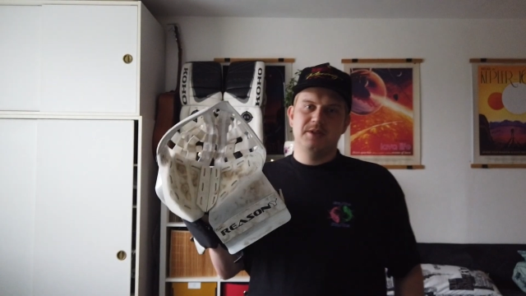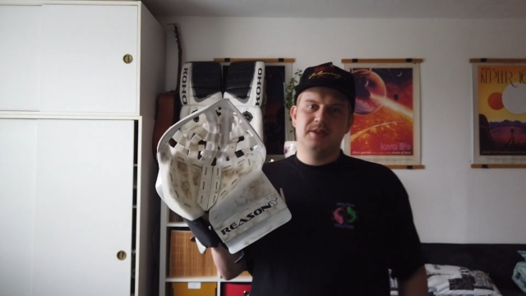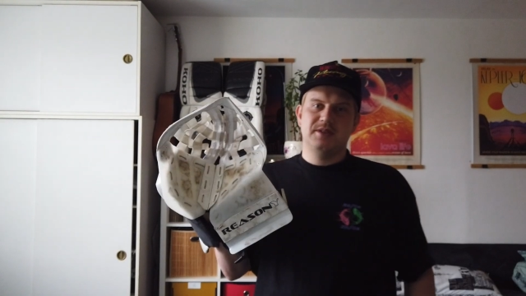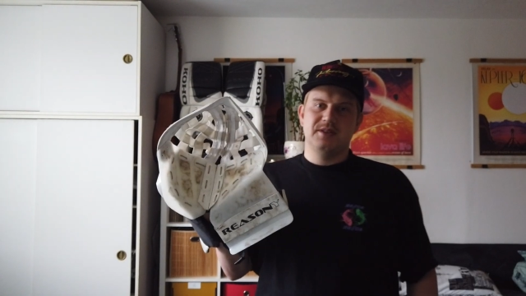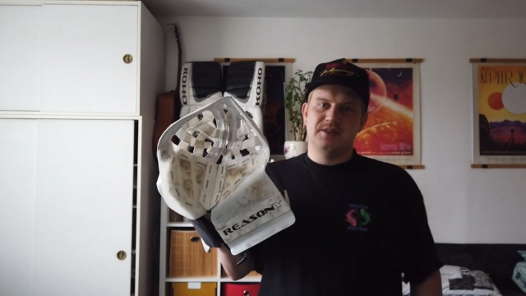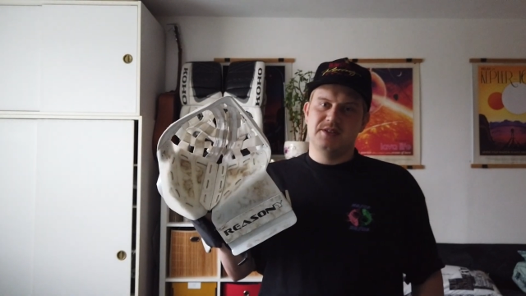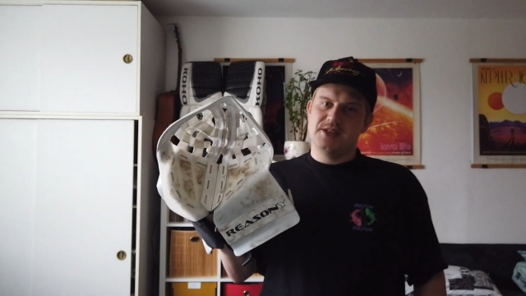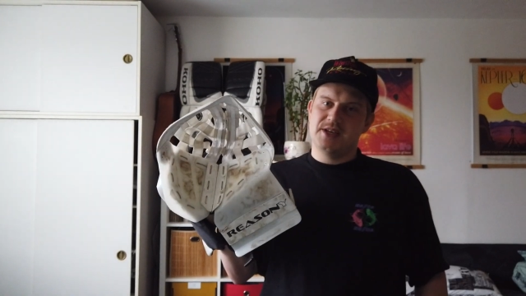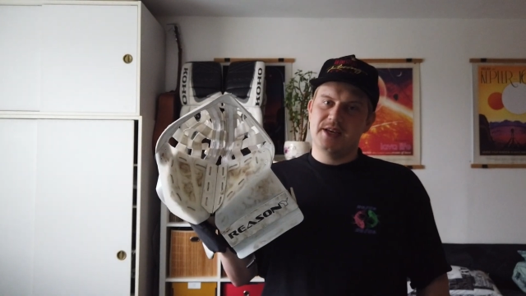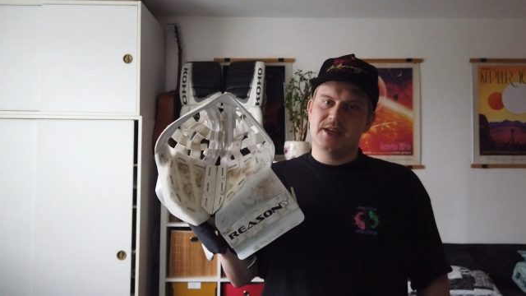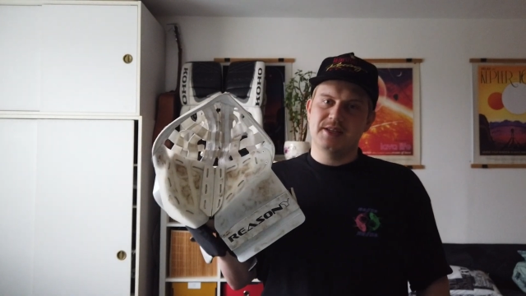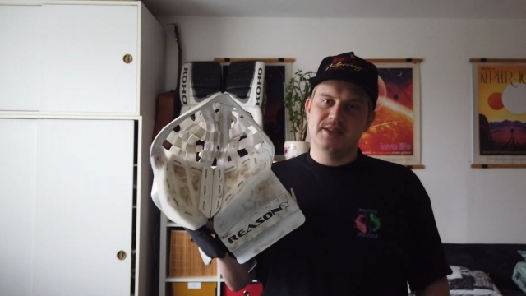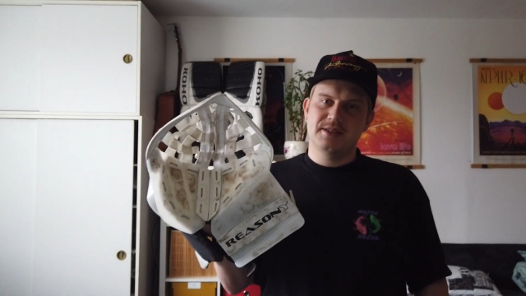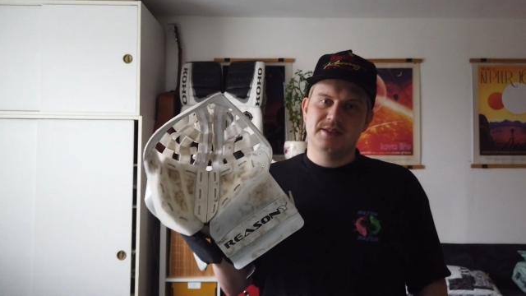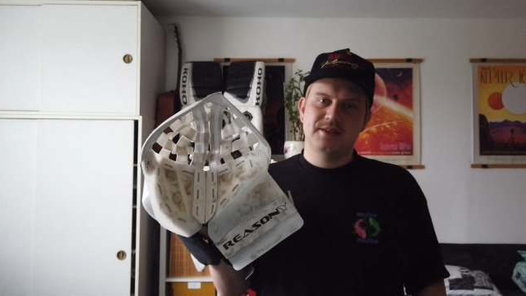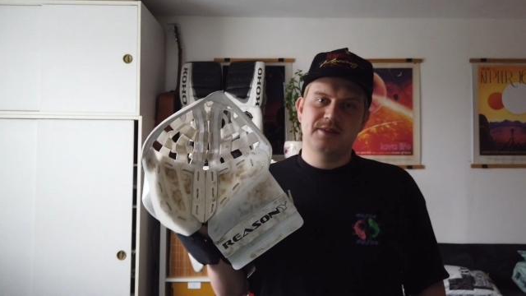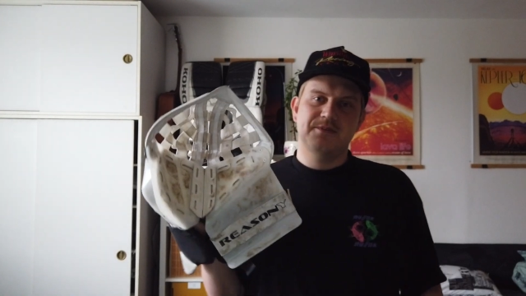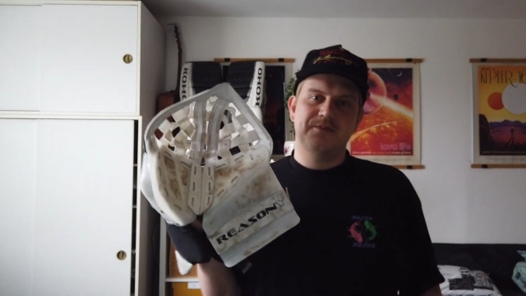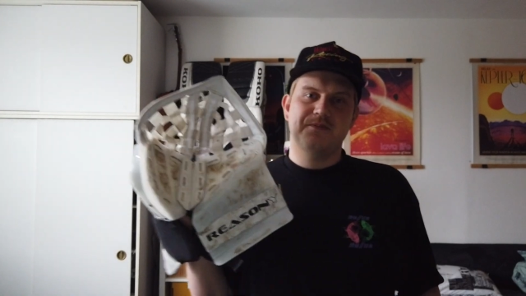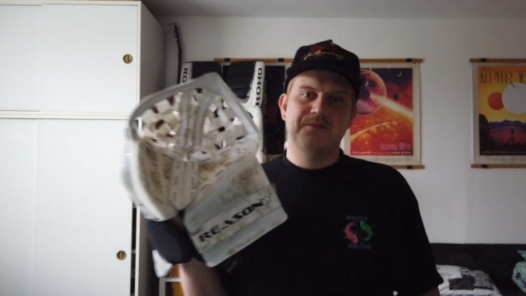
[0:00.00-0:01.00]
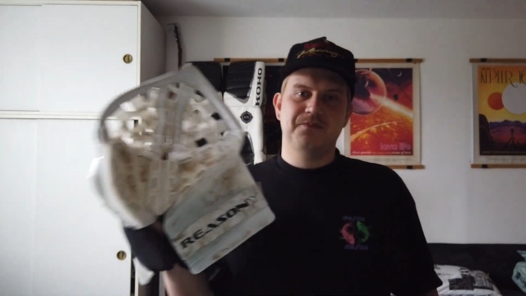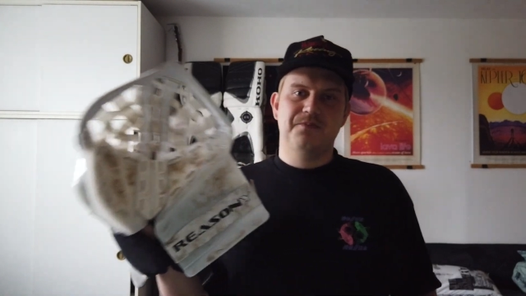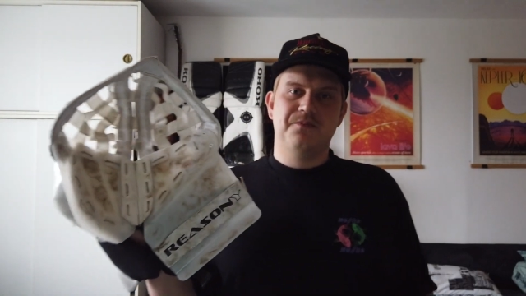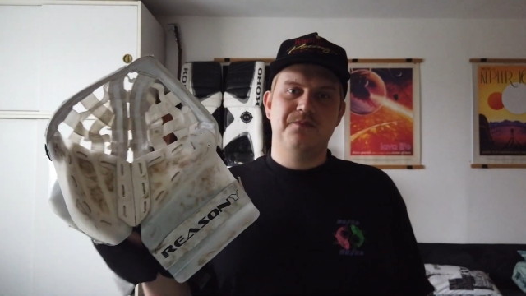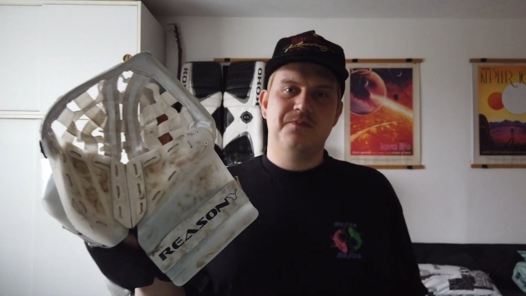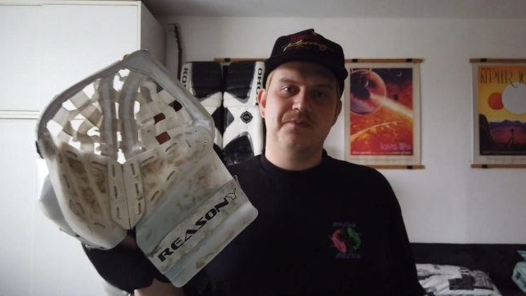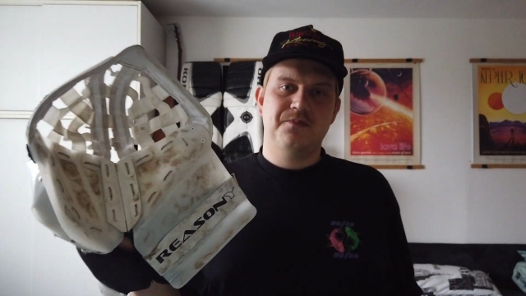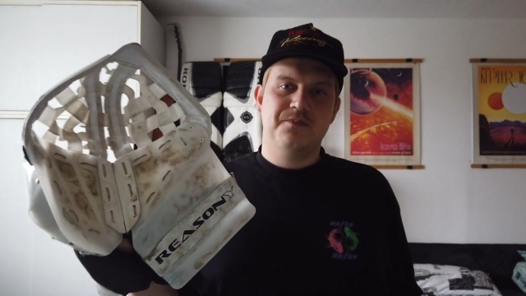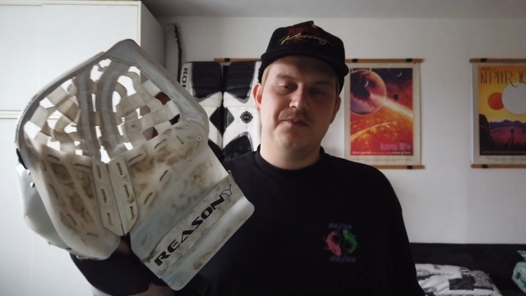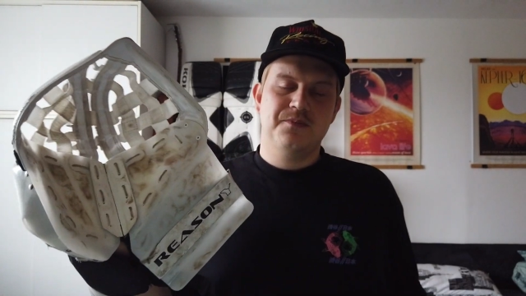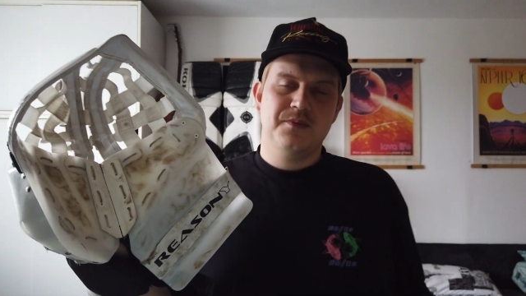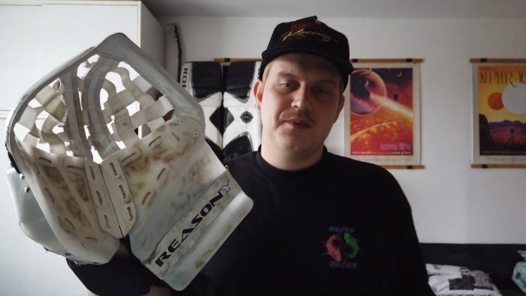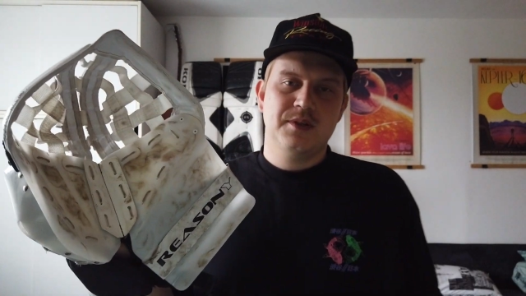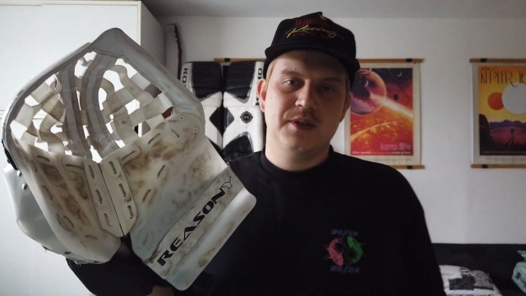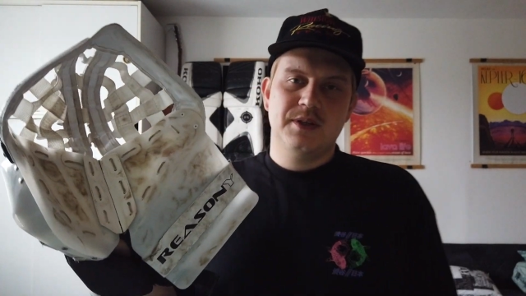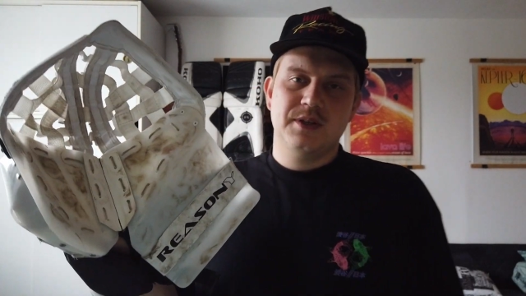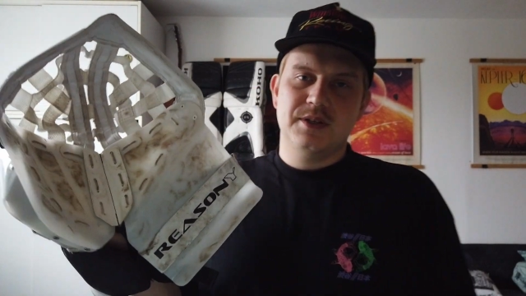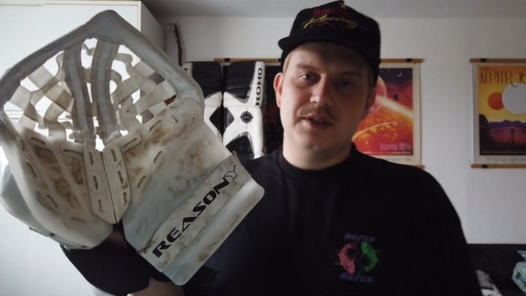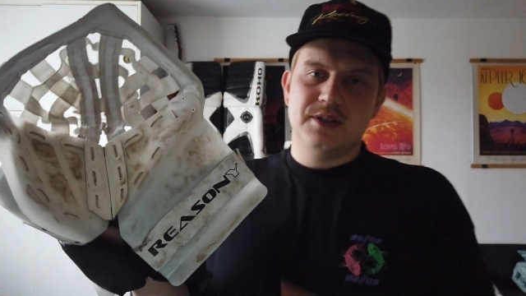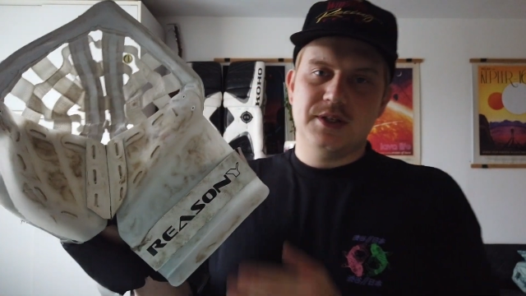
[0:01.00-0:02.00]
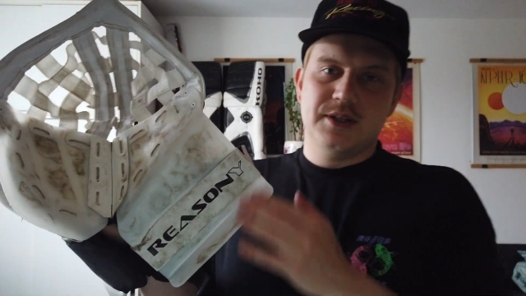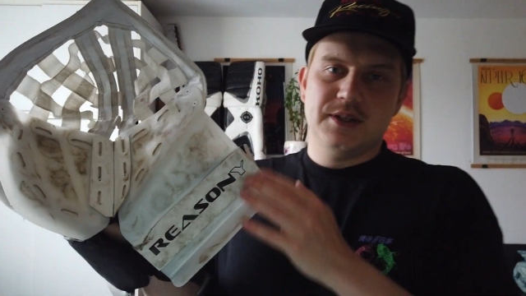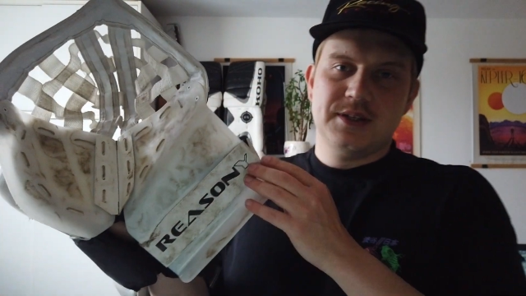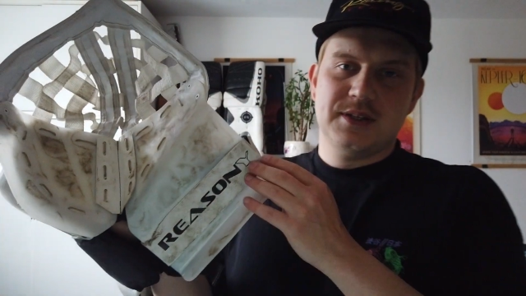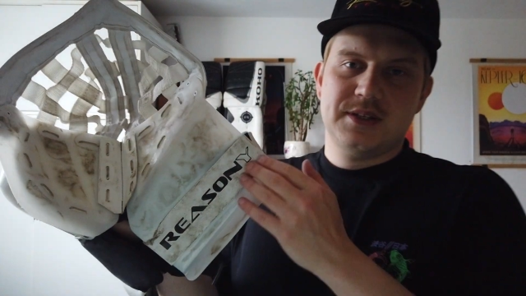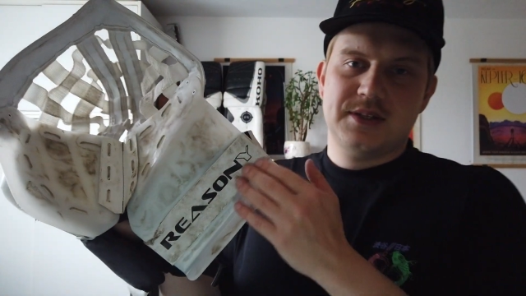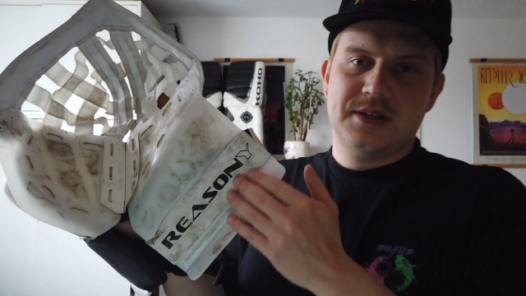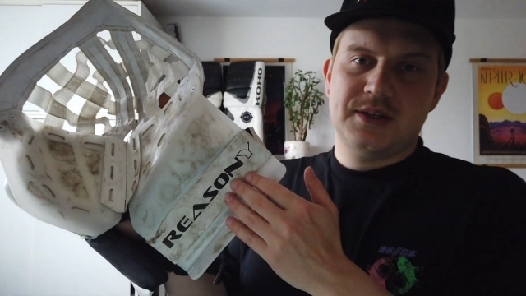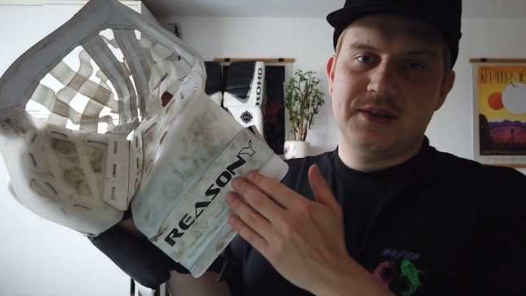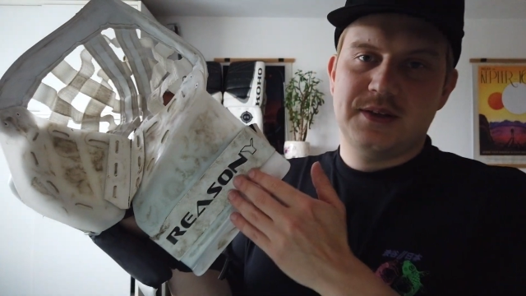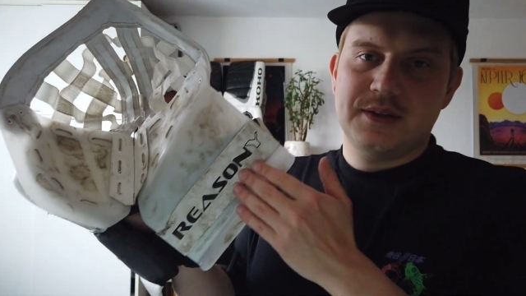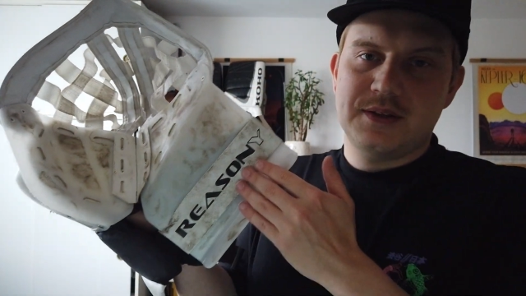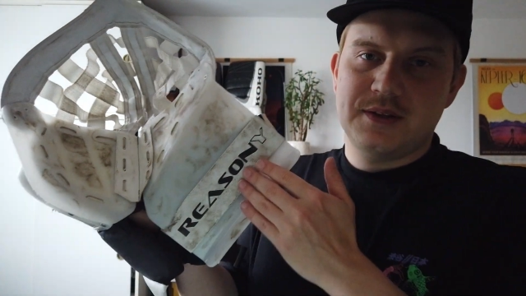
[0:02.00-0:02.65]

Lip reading: suggest just